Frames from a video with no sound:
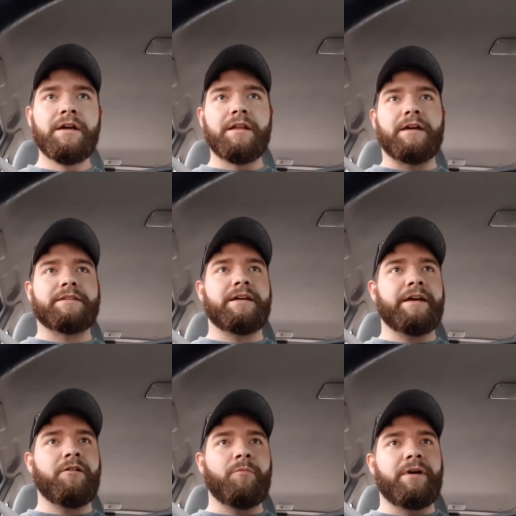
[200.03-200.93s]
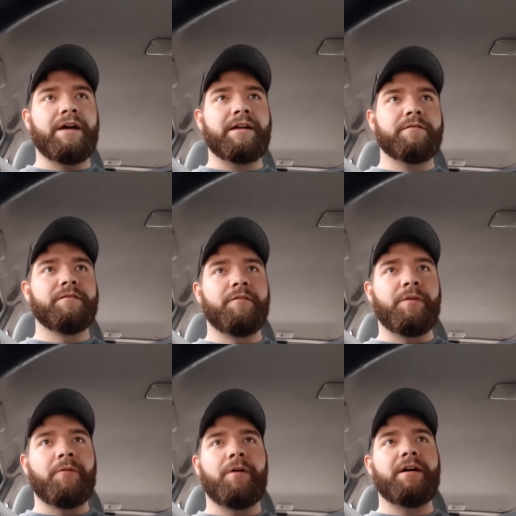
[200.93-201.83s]
Like that Outback of
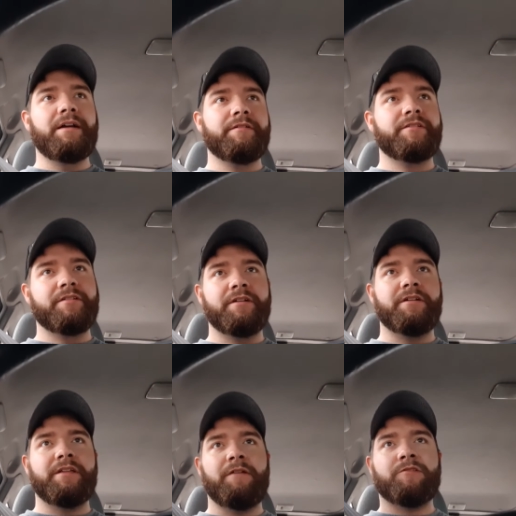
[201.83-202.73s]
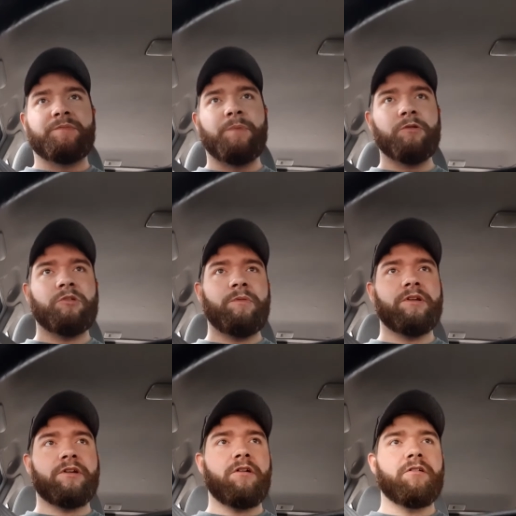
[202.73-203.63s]
my wife's, that was supposed to be
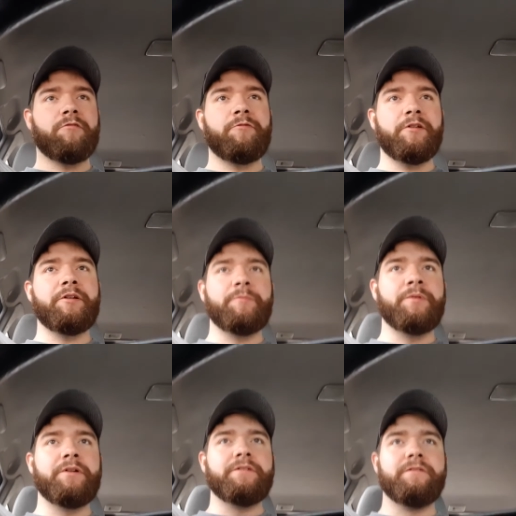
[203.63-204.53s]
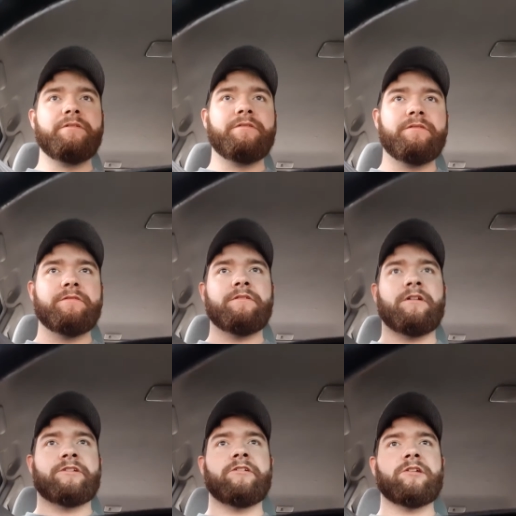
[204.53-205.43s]
a car to flip, but
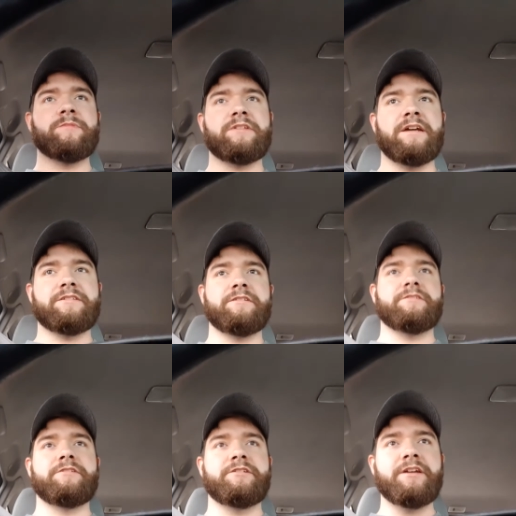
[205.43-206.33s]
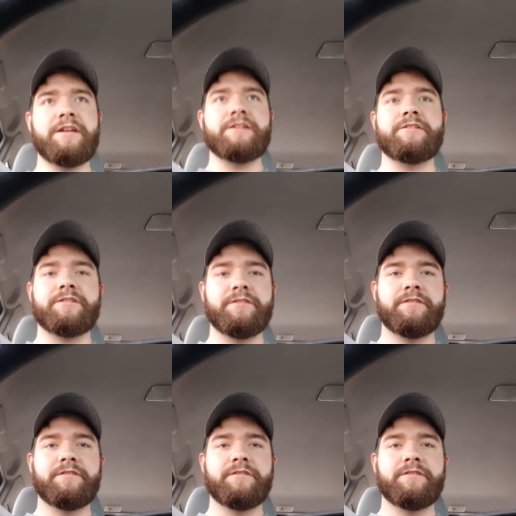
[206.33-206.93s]
our circumstances had changed,